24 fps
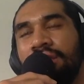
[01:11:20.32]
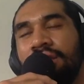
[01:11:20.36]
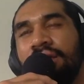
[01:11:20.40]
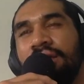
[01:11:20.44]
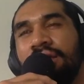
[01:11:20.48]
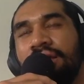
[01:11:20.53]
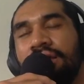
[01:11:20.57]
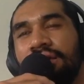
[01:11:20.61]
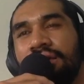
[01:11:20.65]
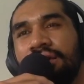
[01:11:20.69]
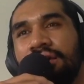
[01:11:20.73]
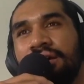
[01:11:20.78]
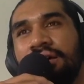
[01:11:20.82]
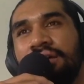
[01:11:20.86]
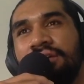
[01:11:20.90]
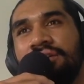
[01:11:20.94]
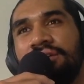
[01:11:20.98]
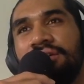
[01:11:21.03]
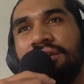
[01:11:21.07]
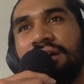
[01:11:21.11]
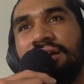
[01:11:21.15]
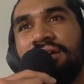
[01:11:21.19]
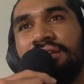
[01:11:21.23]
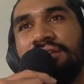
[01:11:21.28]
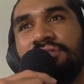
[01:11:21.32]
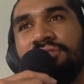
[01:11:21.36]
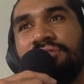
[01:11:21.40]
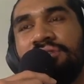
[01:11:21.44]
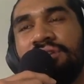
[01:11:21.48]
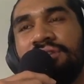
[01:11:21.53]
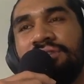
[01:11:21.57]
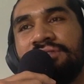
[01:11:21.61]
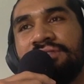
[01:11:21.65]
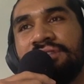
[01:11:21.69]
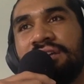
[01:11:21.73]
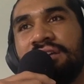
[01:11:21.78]
Yeah, I do.
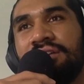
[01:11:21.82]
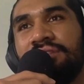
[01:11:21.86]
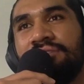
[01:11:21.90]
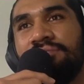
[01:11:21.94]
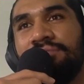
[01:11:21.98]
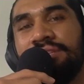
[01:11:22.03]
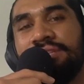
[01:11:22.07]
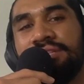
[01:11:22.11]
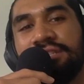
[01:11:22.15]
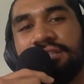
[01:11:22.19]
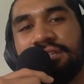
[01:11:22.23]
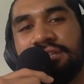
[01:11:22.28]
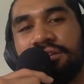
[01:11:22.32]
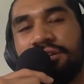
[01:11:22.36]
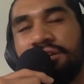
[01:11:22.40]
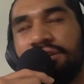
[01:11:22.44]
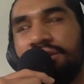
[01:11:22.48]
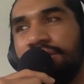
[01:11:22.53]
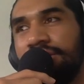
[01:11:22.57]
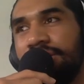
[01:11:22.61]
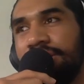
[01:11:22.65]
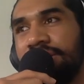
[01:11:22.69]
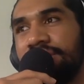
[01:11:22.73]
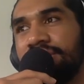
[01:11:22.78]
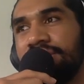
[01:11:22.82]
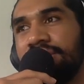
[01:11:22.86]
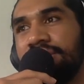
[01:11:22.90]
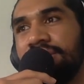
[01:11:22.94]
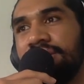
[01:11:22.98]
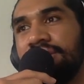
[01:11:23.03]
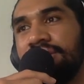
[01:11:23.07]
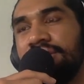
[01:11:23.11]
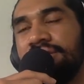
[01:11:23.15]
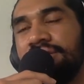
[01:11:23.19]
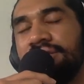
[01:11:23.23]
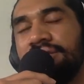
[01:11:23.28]
I've started missing it a lot, actually.
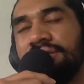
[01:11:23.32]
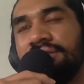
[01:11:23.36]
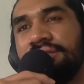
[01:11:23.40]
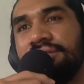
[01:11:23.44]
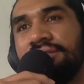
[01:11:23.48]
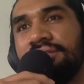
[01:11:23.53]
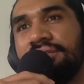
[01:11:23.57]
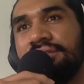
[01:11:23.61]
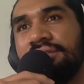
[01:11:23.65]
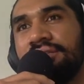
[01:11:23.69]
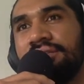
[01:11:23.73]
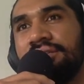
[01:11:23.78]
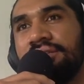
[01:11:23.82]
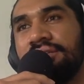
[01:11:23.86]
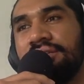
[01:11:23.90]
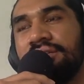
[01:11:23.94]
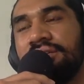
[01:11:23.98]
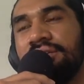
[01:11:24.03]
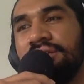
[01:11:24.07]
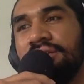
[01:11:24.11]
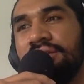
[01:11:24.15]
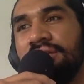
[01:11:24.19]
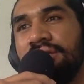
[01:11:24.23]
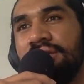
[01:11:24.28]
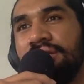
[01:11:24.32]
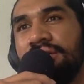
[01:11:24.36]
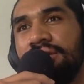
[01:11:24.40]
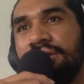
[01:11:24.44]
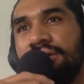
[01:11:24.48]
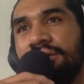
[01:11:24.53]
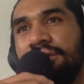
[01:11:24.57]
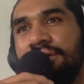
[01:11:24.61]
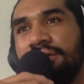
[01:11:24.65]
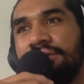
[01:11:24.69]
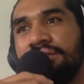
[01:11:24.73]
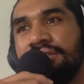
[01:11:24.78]
It's just
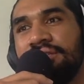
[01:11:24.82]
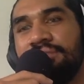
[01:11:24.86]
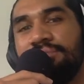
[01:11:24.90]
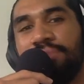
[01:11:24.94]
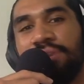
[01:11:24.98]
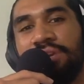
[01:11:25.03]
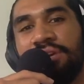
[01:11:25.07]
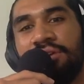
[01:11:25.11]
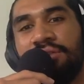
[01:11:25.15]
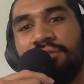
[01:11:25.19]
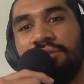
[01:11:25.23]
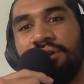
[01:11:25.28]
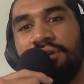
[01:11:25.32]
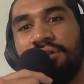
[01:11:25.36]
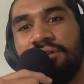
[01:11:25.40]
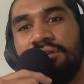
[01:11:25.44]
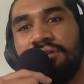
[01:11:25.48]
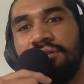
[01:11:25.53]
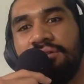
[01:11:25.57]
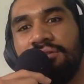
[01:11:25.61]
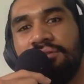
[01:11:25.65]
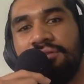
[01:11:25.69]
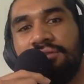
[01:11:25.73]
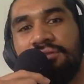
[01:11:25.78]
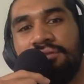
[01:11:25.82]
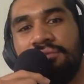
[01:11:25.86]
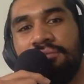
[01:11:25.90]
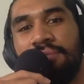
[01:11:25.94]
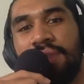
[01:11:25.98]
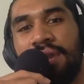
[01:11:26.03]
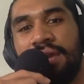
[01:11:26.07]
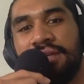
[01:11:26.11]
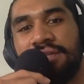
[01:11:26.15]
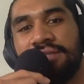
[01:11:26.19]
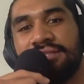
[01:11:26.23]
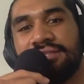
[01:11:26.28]
being around
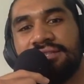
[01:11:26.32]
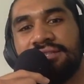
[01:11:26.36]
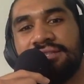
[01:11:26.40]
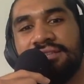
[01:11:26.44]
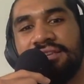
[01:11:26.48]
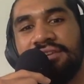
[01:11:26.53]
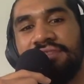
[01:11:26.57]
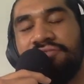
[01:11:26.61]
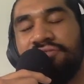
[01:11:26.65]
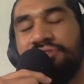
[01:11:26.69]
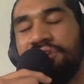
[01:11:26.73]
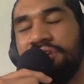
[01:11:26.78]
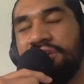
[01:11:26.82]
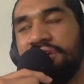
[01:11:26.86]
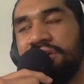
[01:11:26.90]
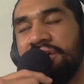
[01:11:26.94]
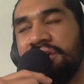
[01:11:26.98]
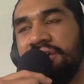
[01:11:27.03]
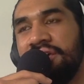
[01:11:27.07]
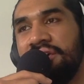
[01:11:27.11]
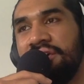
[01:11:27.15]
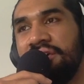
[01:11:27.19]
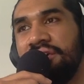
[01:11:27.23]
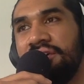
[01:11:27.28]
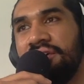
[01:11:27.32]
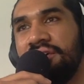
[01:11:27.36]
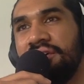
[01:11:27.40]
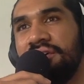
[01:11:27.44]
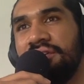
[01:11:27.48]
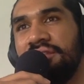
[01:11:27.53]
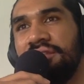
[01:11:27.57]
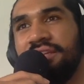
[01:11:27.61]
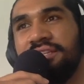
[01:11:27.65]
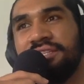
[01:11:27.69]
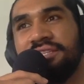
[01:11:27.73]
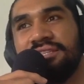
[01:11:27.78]
mates every day.
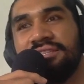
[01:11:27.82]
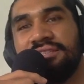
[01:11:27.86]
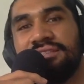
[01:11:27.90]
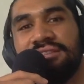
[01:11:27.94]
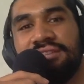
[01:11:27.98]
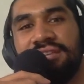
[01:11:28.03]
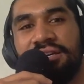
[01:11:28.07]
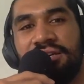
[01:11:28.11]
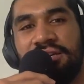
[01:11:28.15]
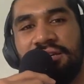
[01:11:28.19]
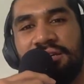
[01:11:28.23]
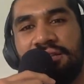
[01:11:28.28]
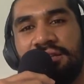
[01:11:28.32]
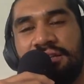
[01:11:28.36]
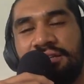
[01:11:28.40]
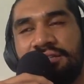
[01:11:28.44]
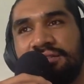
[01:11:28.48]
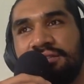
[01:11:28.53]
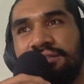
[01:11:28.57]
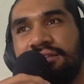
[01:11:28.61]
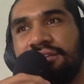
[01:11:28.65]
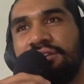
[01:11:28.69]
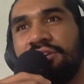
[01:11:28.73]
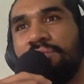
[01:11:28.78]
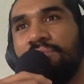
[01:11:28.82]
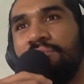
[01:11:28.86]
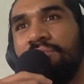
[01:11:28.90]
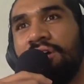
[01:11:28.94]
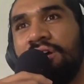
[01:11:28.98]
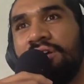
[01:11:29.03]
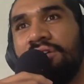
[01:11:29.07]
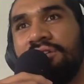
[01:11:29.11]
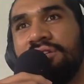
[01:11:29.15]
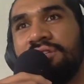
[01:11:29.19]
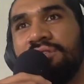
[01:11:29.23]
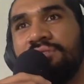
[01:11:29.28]
That's the
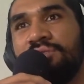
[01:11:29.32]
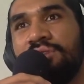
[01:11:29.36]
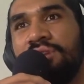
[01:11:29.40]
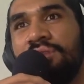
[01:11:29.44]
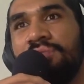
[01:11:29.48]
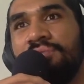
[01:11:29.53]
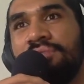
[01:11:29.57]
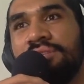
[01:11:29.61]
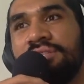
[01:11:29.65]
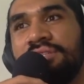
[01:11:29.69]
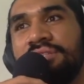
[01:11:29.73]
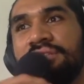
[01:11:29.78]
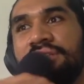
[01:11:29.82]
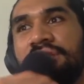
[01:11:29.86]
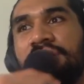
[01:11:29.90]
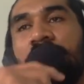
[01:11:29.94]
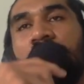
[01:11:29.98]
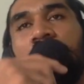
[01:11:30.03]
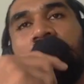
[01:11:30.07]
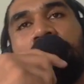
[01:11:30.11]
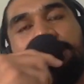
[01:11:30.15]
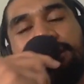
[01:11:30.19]
camaraderie is what I miss a lot.